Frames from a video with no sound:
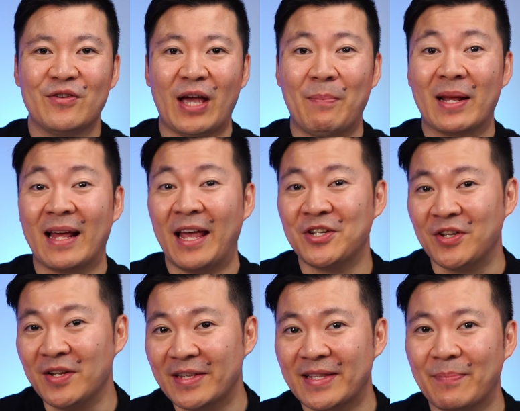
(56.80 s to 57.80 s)
Your
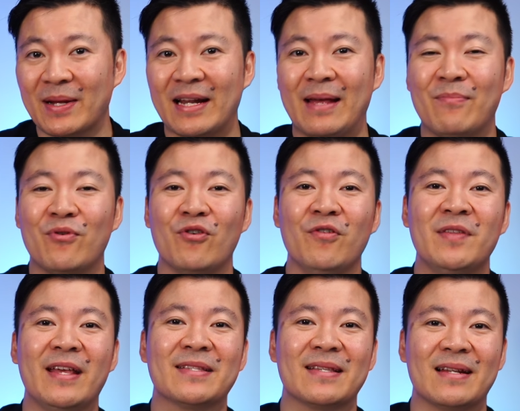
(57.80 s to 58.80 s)
application is typically
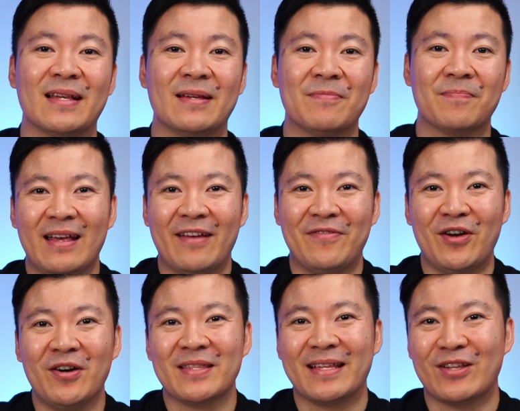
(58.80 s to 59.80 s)
approved instantly. If
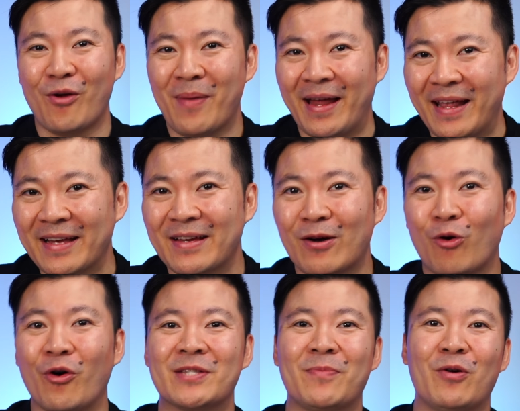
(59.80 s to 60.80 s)
not, then don't panic,
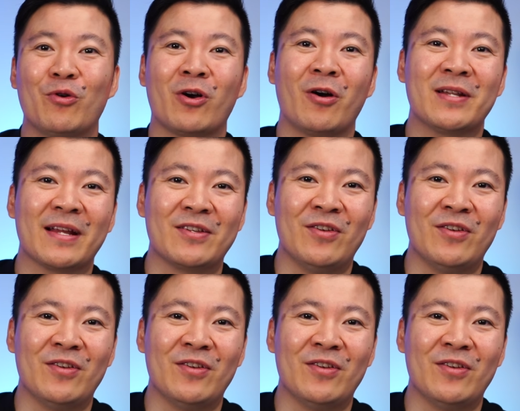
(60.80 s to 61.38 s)
Coinspot will contact